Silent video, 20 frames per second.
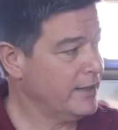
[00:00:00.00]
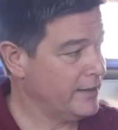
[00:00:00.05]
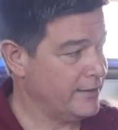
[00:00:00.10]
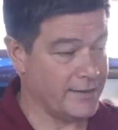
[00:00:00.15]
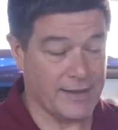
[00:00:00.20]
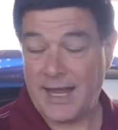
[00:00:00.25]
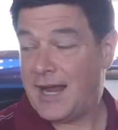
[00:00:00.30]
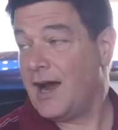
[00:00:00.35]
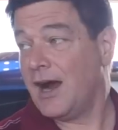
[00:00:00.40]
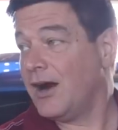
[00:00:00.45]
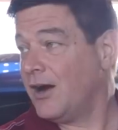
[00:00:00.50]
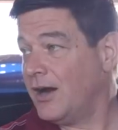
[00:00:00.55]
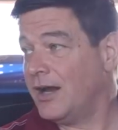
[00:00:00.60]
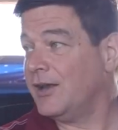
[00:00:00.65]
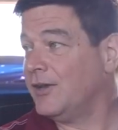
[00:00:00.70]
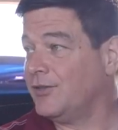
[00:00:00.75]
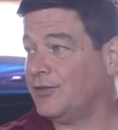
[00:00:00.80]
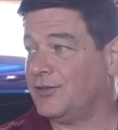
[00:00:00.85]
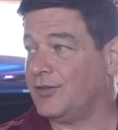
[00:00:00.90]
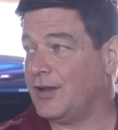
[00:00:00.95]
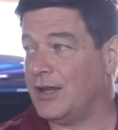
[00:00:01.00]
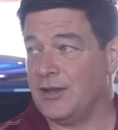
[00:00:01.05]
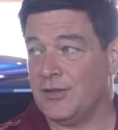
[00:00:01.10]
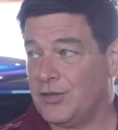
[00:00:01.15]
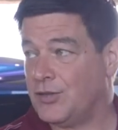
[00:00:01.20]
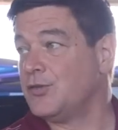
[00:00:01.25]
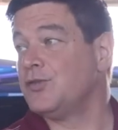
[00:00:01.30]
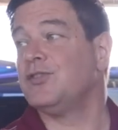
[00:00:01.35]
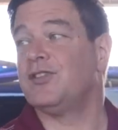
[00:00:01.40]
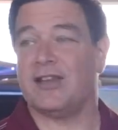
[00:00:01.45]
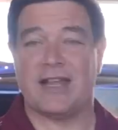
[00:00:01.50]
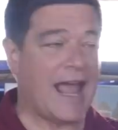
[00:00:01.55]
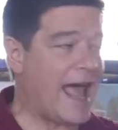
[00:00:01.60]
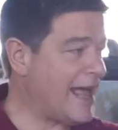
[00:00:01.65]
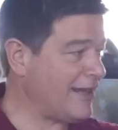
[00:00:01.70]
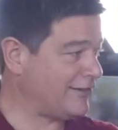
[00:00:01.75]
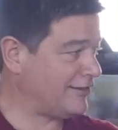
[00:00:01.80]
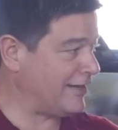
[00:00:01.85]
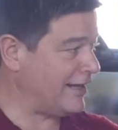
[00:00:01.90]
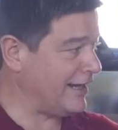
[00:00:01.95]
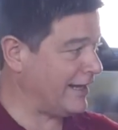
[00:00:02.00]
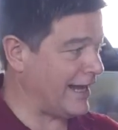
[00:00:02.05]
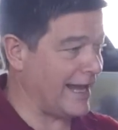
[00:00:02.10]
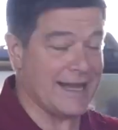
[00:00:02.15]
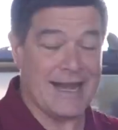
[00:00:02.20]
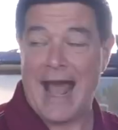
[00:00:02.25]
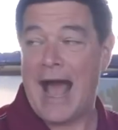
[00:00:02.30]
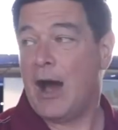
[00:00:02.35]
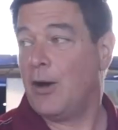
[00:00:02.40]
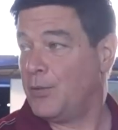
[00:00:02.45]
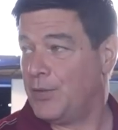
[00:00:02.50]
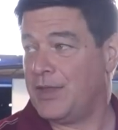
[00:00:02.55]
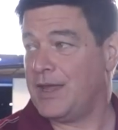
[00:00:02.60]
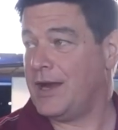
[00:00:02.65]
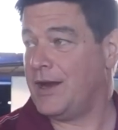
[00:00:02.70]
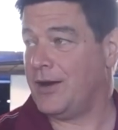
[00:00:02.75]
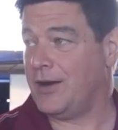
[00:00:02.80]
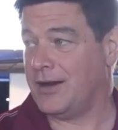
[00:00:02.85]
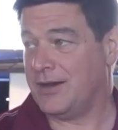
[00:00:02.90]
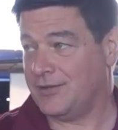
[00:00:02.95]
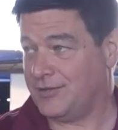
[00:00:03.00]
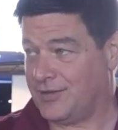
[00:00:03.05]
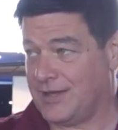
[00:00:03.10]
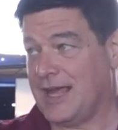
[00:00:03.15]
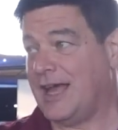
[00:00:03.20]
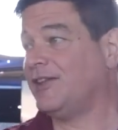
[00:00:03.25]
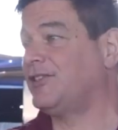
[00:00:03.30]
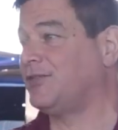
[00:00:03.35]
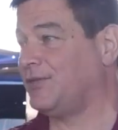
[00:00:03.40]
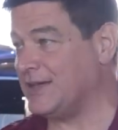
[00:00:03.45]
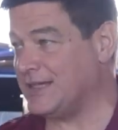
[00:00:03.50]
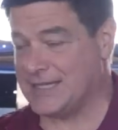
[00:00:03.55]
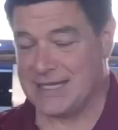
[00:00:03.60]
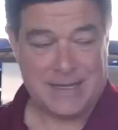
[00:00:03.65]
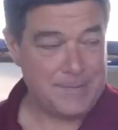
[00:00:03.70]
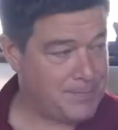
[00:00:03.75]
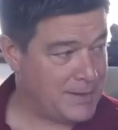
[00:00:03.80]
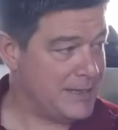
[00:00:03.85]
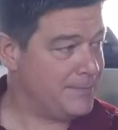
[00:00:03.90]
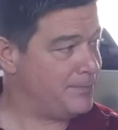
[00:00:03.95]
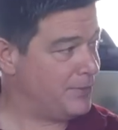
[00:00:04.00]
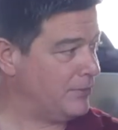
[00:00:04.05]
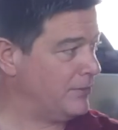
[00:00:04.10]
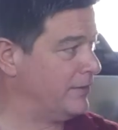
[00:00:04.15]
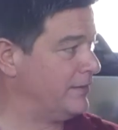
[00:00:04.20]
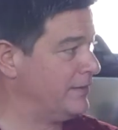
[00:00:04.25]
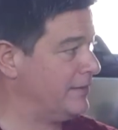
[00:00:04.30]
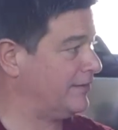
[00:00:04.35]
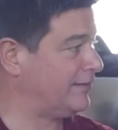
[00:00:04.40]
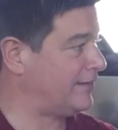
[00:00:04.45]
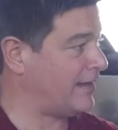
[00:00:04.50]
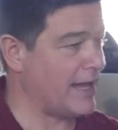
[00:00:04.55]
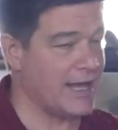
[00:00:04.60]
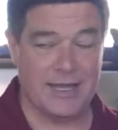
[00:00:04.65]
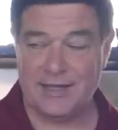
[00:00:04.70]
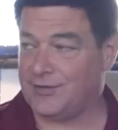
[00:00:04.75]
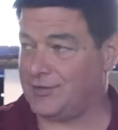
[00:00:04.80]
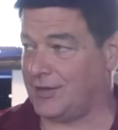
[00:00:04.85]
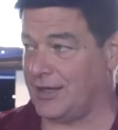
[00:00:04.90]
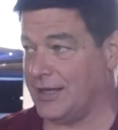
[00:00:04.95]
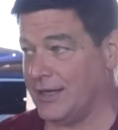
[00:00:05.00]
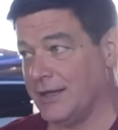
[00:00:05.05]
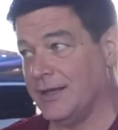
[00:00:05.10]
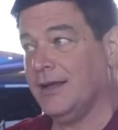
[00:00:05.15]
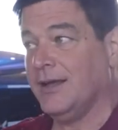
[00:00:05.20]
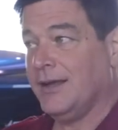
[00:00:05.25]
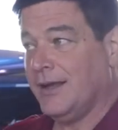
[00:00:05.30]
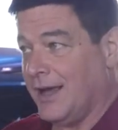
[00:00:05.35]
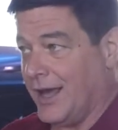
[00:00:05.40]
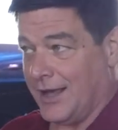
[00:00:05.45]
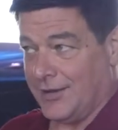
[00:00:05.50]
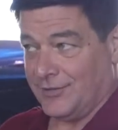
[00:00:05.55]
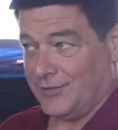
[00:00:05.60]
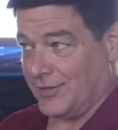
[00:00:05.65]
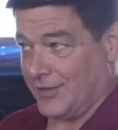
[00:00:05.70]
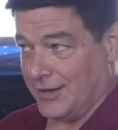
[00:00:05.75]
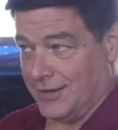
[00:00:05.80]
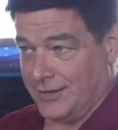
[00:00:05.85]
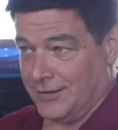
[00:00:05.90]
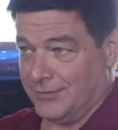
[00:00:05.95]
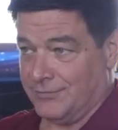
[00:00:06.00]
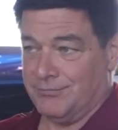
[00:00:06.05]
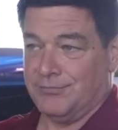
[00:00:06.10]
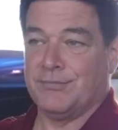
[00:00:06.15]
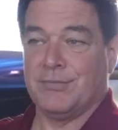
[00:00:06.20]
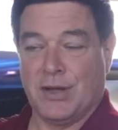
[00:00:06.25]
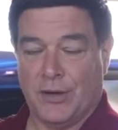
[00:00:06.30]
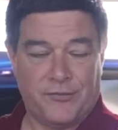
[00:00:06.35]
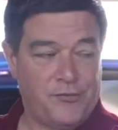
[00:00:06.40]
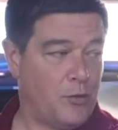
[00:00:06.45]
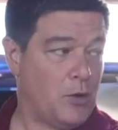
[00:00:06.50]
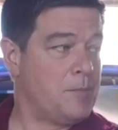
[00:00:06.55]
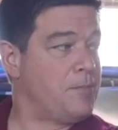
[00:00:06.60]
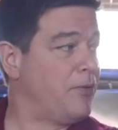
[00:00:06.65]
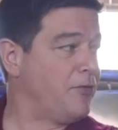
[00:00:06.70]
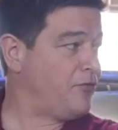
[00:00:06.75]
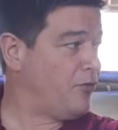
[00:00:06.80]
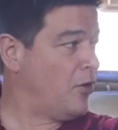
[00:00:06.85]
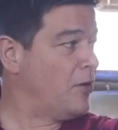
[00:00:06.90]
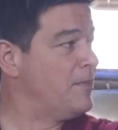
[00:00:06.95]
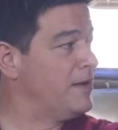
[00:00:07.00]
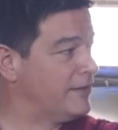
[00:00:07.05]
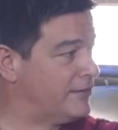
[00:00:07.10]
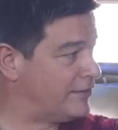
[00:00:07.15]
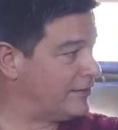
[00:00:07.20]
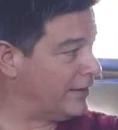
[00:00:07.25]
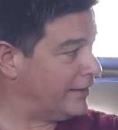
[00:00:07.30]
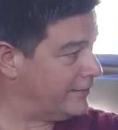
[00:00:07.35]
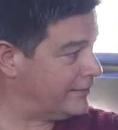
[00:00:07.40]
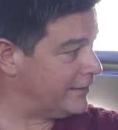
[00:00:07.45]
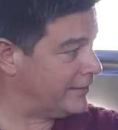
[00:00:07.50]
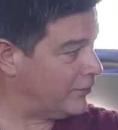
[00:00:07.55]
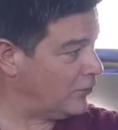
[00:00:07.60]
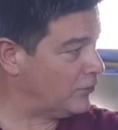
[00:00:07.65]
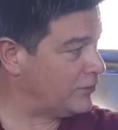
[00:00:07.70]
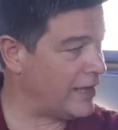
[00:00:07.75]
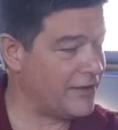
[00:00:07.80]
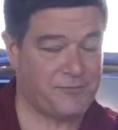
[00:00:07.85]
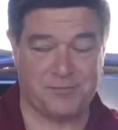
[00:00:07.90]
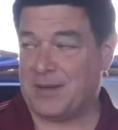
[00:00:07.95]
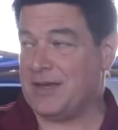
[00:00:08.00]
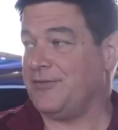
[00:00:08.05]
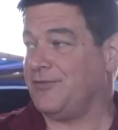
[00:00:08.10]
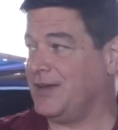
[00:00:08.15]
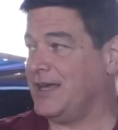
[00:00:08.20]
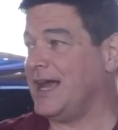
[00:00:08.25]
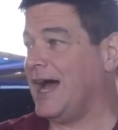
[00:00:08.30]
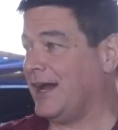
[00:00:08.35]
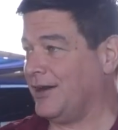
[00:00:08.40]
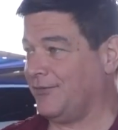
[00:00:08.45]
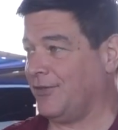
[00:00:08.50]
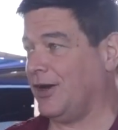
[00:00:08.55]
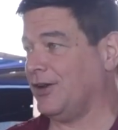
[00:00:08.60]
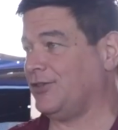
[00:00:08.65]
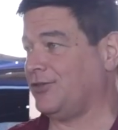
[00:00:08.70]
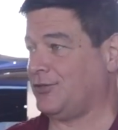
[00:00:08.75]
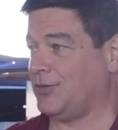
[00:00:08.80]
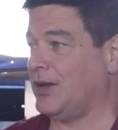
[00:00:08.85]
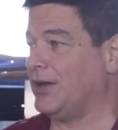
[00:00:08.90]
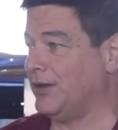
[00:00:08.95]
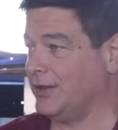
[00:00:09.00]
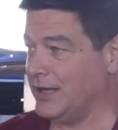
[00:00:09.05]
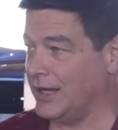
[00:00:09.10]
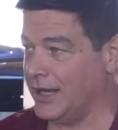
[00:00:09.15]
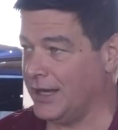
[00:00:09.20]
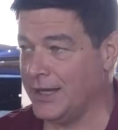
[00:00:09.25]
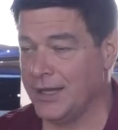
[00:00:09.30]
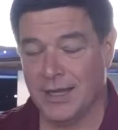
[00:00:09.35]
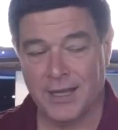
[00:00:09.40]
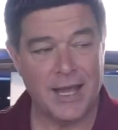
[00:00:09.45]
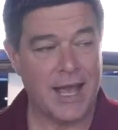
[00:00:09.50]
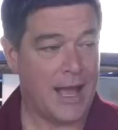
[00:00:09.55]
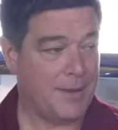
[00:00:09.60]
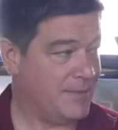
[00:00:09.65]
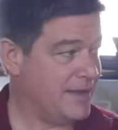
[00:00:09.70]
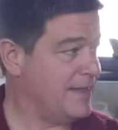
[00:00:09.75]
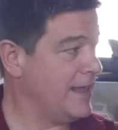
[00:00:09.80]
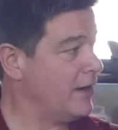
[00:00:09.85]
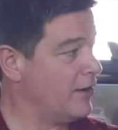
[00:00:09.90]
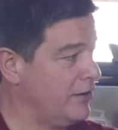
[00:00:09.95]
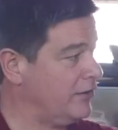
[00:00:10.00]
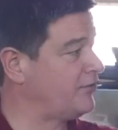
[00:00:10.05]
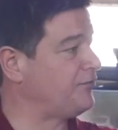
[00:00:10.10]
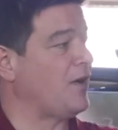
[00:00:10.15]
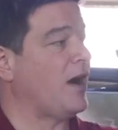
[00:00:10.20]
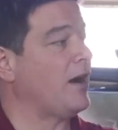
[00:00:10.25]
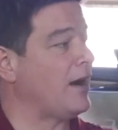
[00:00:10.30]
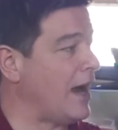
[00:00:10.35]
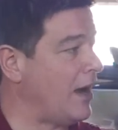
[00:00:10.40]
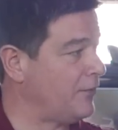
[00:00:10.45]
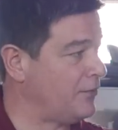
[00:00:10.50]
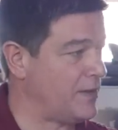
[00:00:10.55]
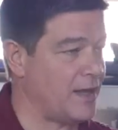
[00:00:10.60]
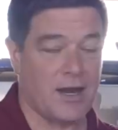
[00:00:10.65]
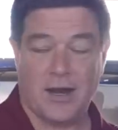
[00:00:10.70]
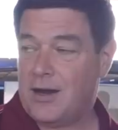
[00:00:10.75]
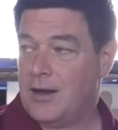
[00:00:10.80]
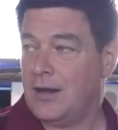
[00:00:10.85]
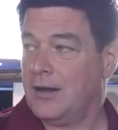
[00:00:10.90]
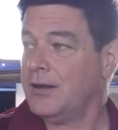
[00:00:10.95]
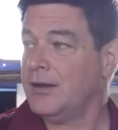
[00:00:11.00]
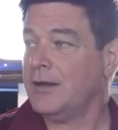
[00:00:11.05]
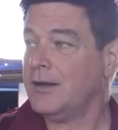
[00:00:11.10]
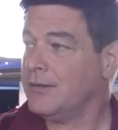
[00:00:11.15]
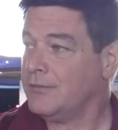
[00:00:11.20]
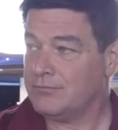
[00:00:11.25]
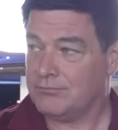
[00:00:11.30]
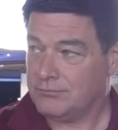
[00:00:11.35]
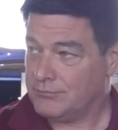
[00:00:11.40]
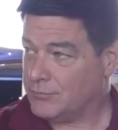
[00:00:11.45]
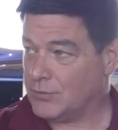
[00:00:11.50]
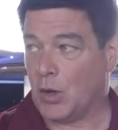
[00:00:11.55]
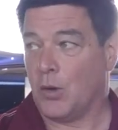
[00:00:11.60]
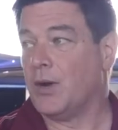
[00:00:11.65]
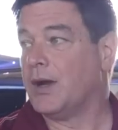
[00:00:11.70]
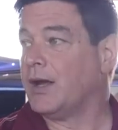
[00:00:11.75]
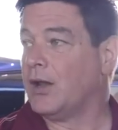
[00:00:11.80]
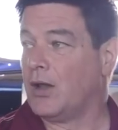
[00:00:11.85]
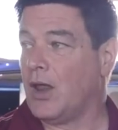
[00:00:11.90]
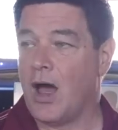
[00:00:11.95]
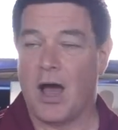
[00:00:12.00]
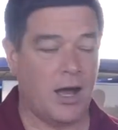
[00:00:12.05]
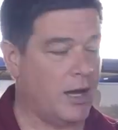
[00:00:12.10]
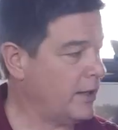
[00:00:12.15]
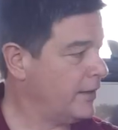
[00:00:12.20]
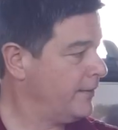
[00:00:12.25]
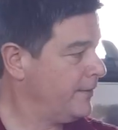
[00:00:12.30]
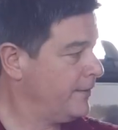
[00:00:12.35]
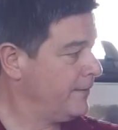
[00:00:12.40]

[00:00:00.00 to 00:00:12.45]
They are as enthusiastic and out there as the SVT people in the States and as the Ford Performance, the old FPV out of Australia. I mean, they're as far out there going along.